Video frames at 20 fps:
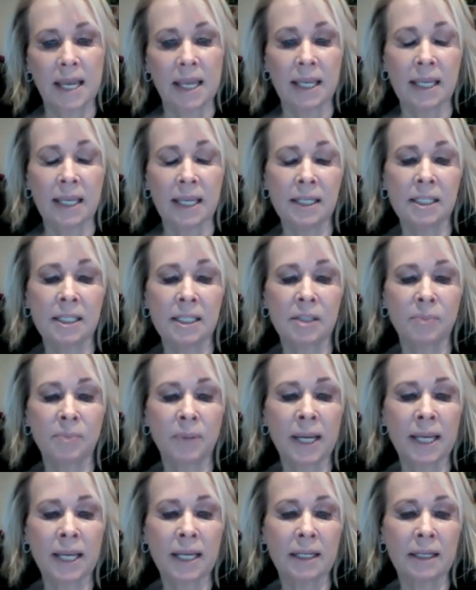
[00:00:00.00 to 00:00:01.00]
In
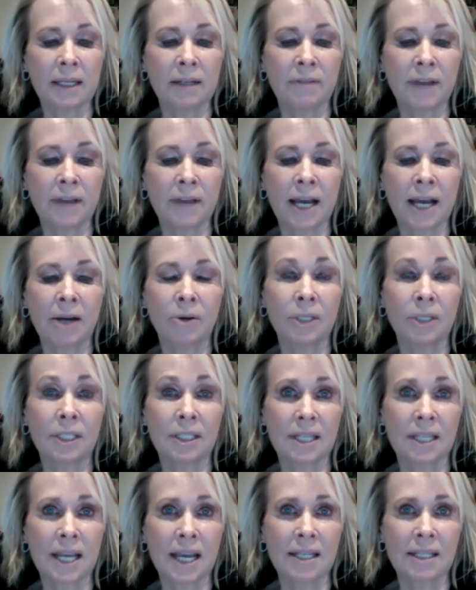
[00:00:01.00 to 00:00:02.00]
spite of how
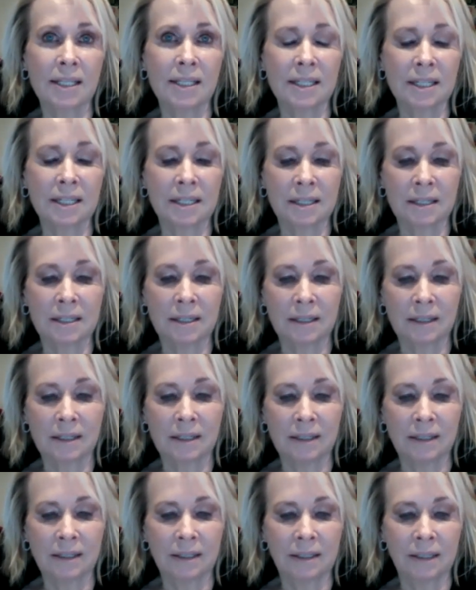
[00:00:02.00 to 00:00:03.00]
it's tested,
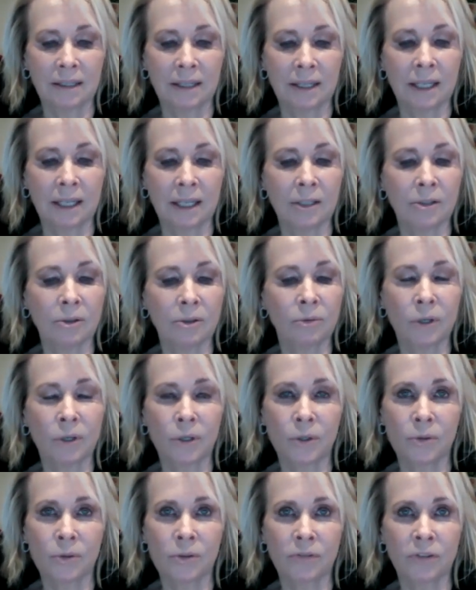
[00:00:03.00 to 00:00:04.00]
it
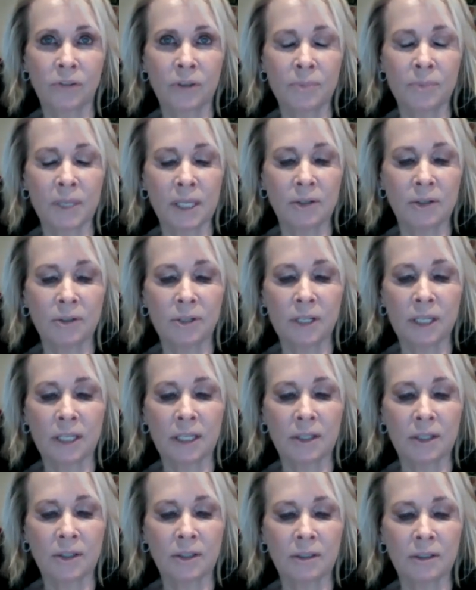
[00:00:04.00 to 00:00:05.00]
grows from year to
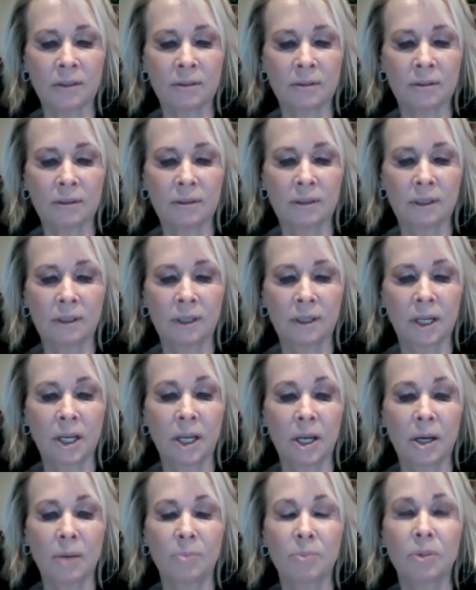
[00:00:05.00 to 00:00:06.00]
year,
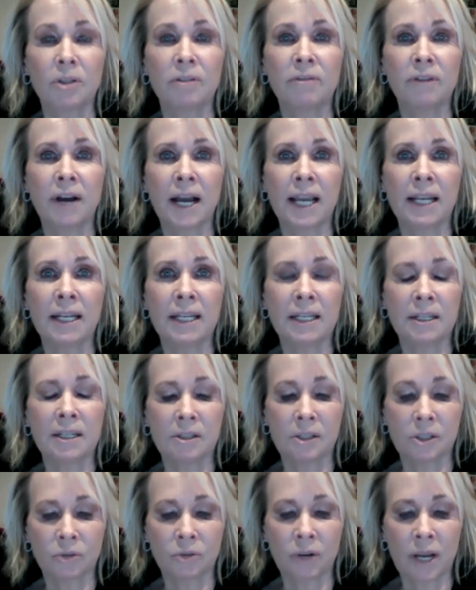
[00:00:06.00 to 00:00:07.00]
providing
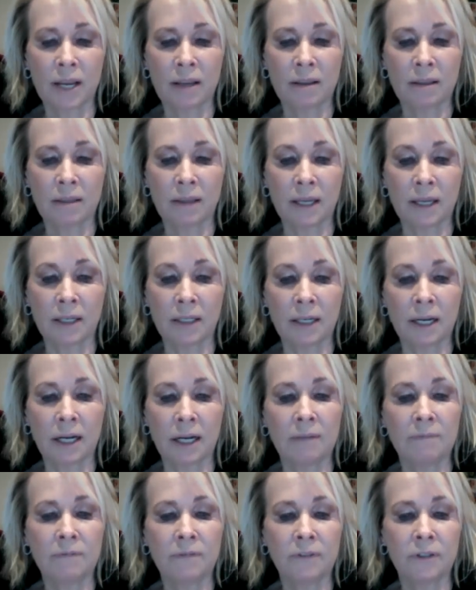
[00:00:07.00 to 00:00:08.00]
strength and
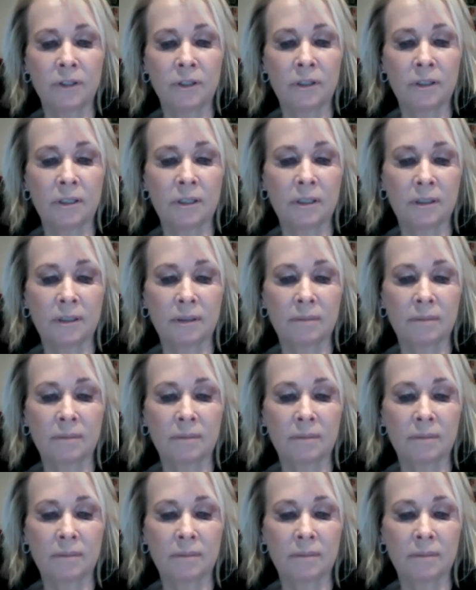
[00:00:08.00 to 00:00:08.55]
comfort.